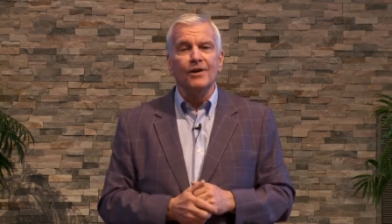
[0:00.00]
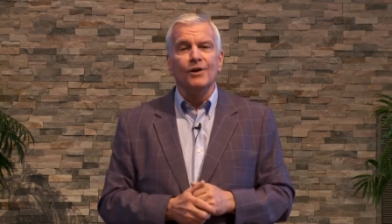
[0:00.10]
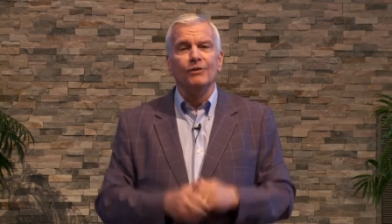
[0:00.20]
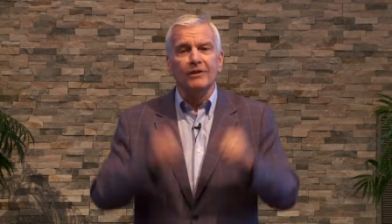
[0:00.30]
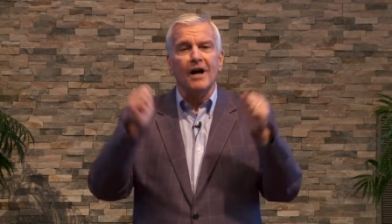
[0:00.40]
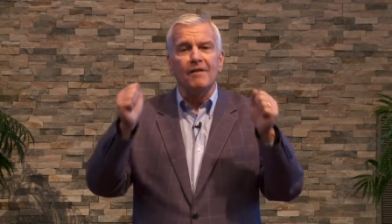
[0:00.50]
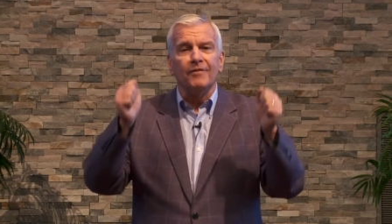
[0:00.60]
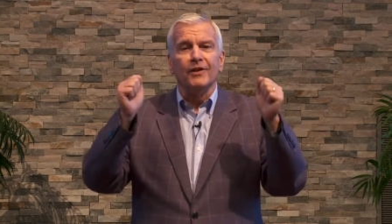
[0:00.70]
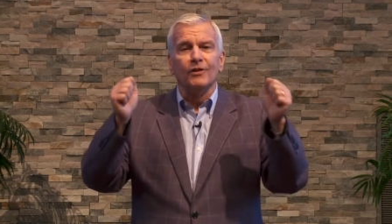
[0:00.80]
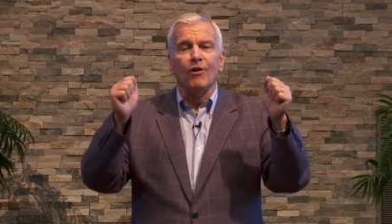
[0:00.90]
who
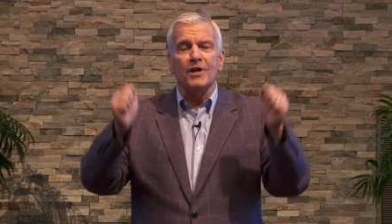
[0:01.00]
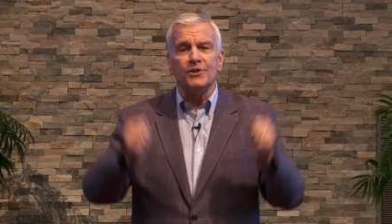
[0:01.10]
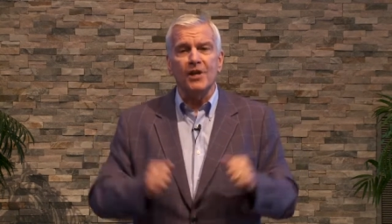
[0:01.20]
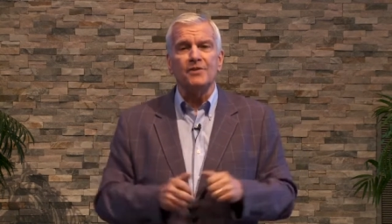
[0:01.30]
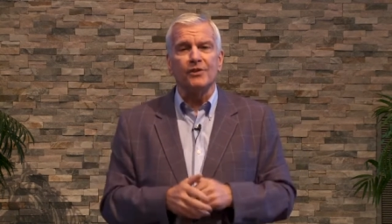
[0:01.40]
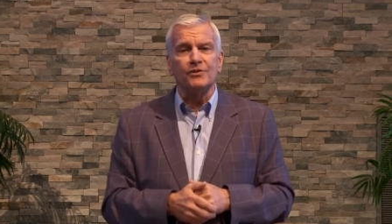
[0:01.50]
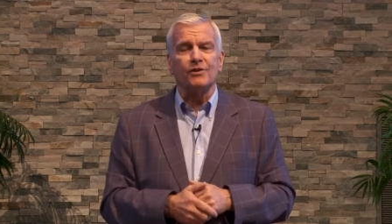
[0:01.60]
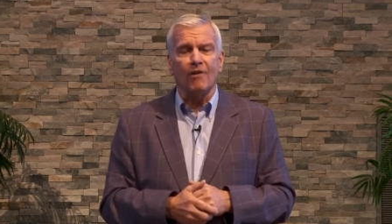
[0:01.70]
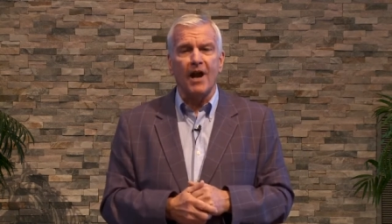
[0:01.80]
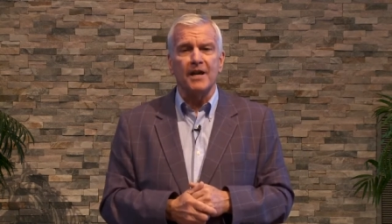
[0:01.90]
love the Lord Jesus
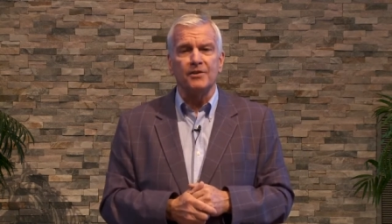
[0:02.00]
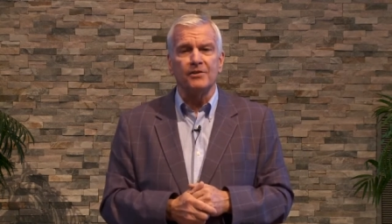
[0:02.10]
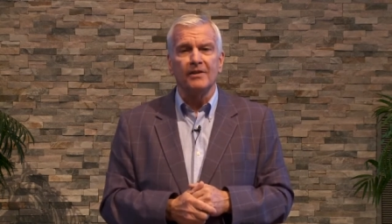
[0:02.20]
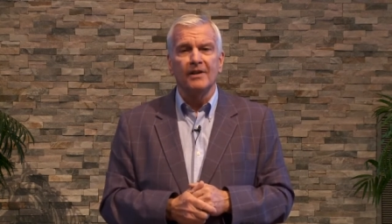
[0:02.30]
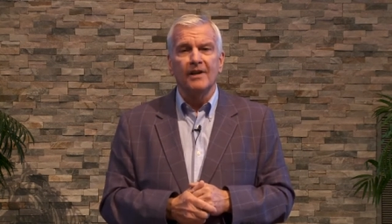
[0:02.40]
Christ.